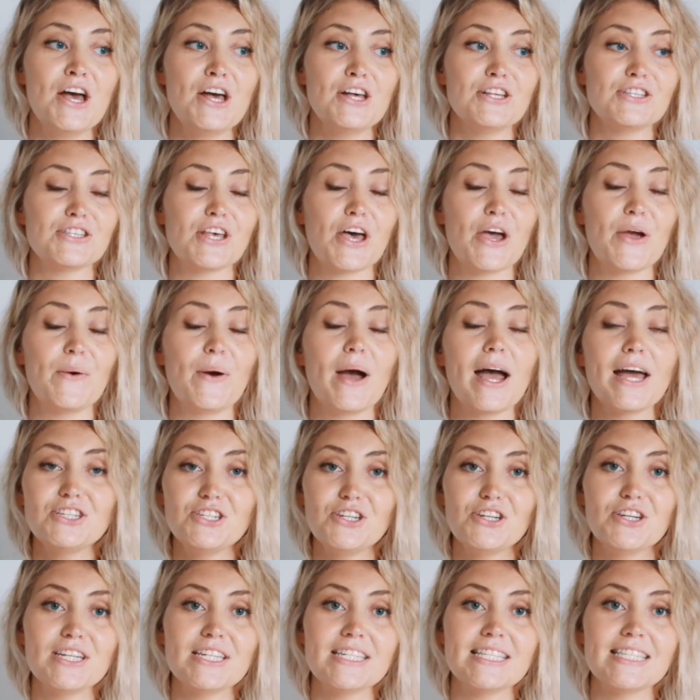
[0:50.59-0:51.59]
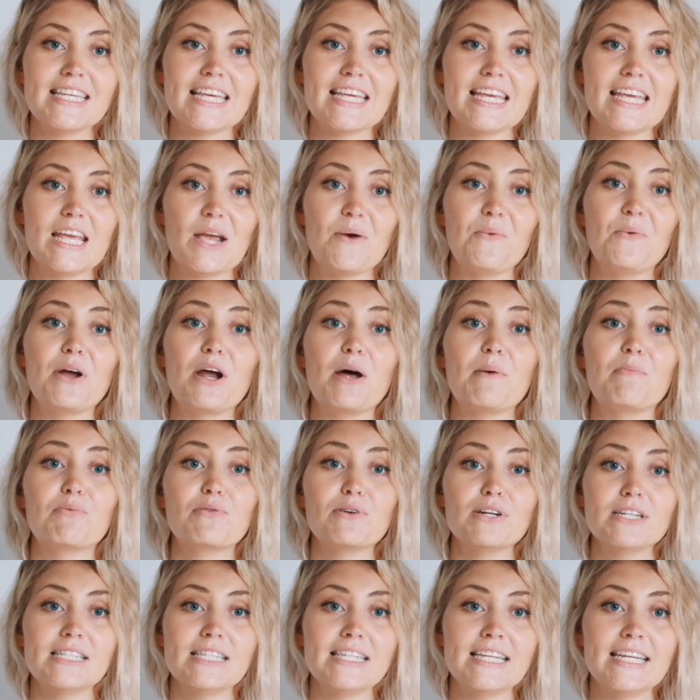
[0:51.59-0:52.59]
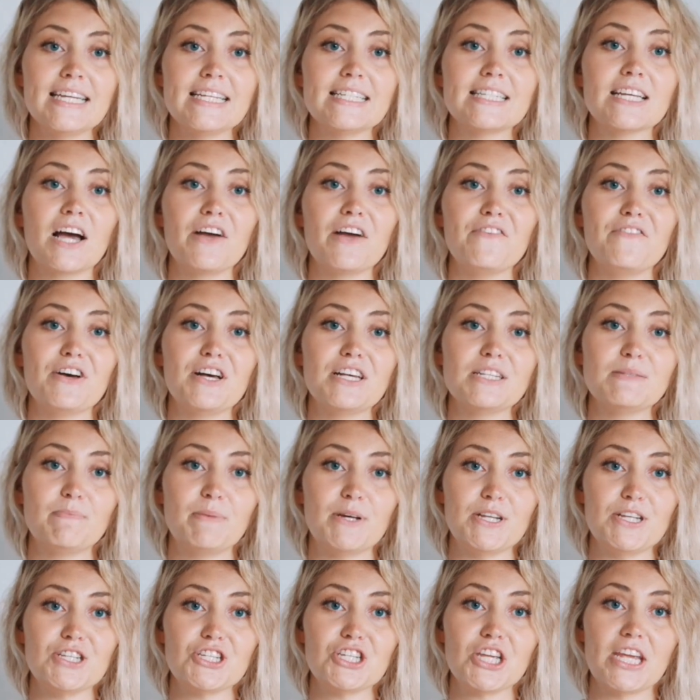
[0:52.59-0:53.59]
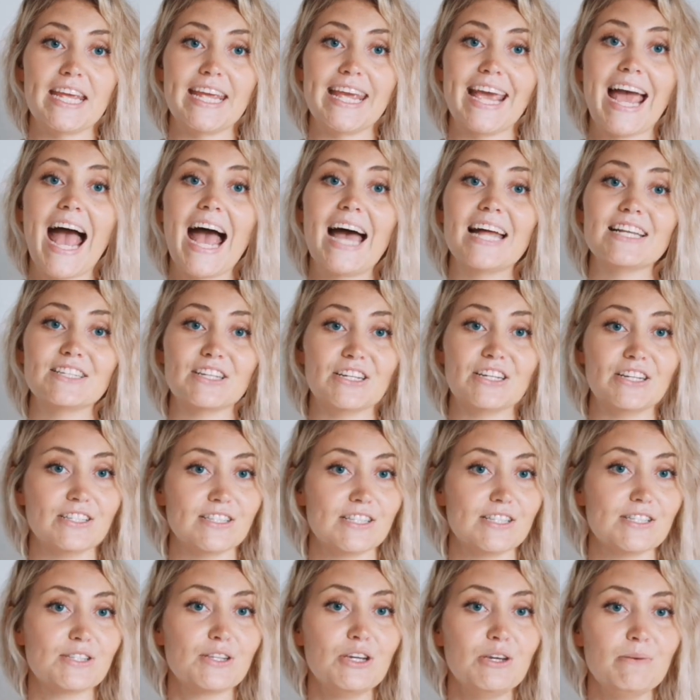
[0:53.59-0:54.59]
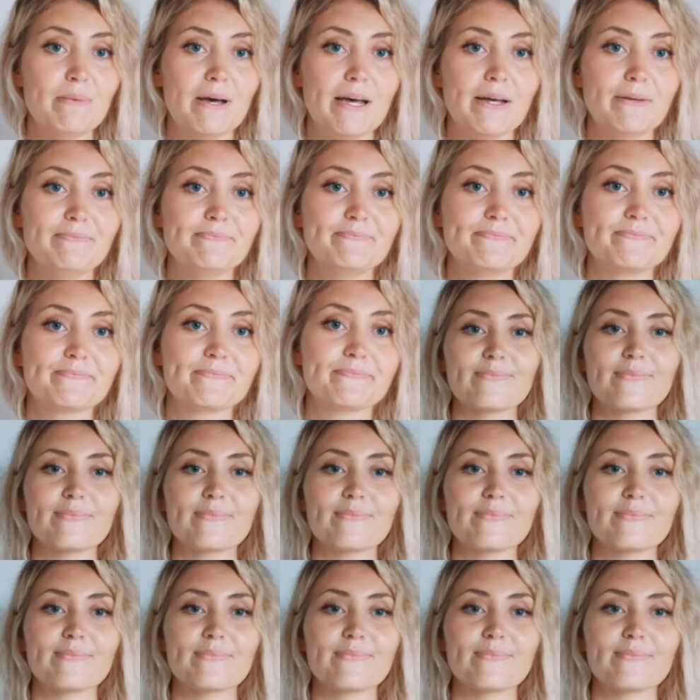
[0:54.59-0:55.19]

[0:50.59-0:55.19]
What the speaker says: So as you can see, we're a pretty diverse bunch here at Girls at Scuba.